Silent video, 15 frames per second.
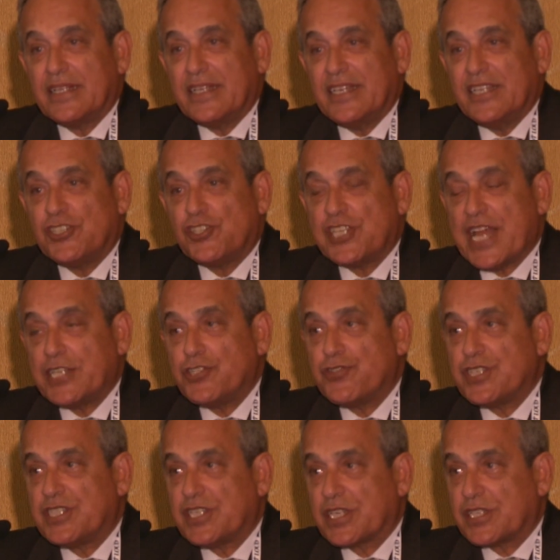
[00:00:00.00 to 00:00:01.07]
is such
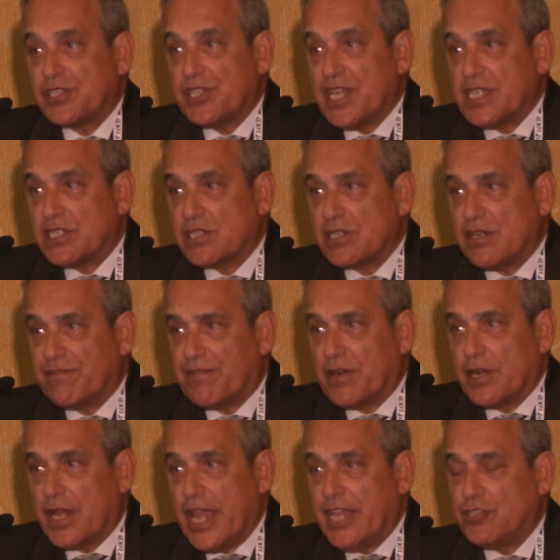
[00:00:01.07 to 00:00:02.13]
the success of
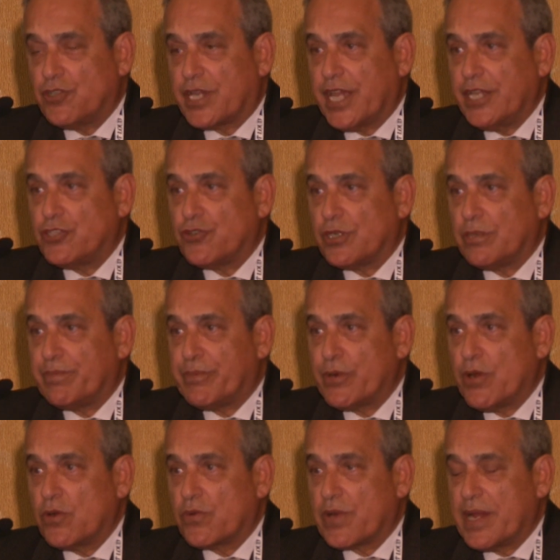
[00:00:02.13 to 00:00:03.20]
our educational
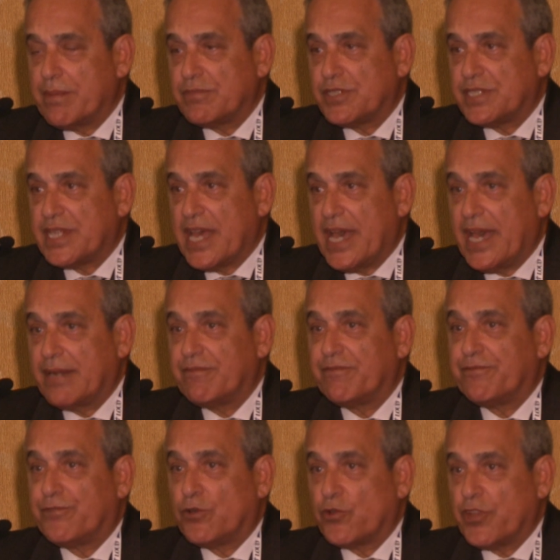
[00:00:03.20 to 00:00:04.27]
programs that
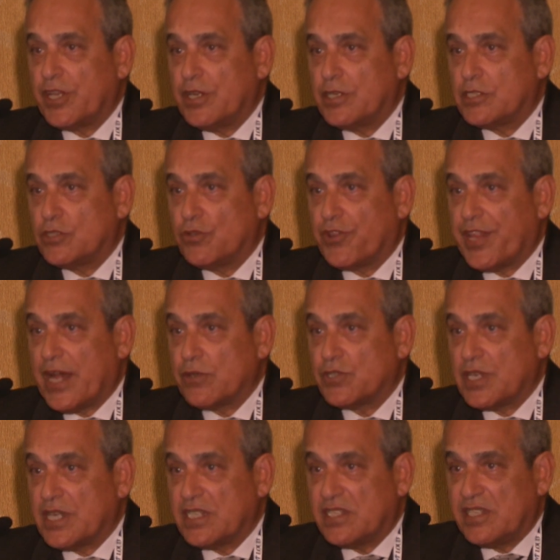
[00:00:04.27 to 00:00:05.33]
for the year
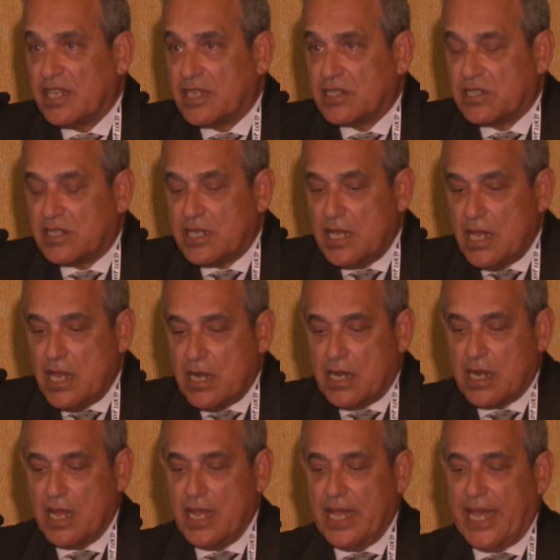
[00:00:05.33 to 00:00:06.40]

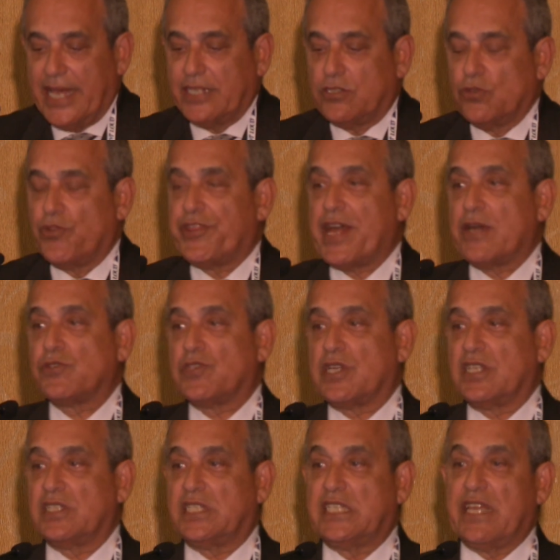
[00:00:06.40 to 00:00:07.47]
2016 and
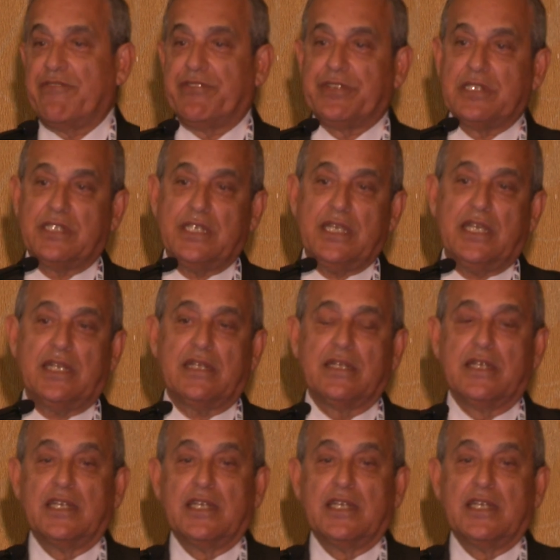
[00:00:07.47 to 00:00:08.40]
2017,